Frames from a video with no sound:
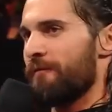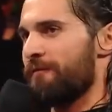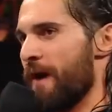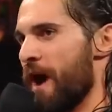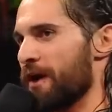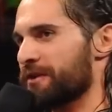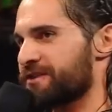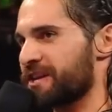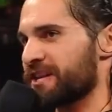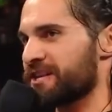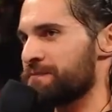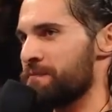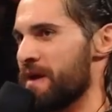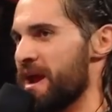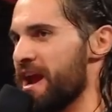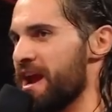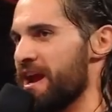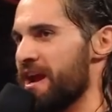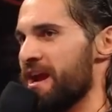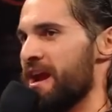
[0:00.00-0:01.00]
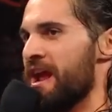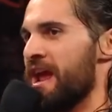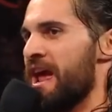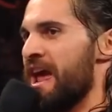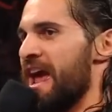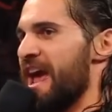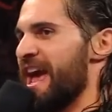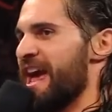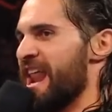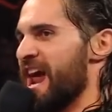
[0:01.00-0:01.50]
versus me
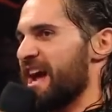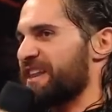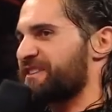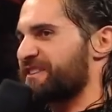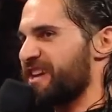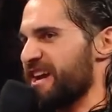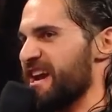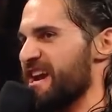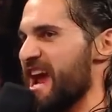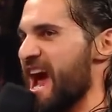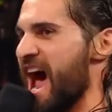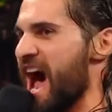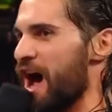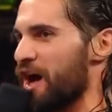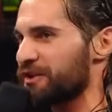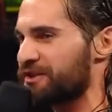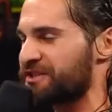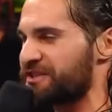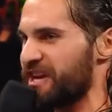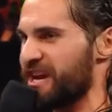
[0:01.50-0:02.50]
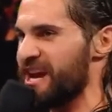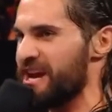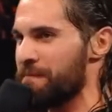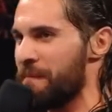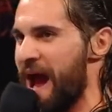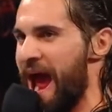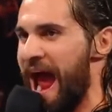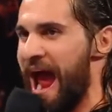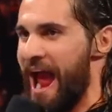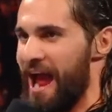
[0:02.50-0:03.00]
in a TLC
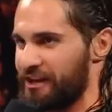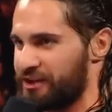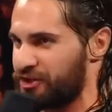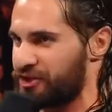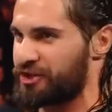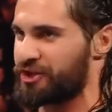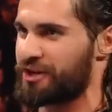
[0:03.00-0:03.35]
match.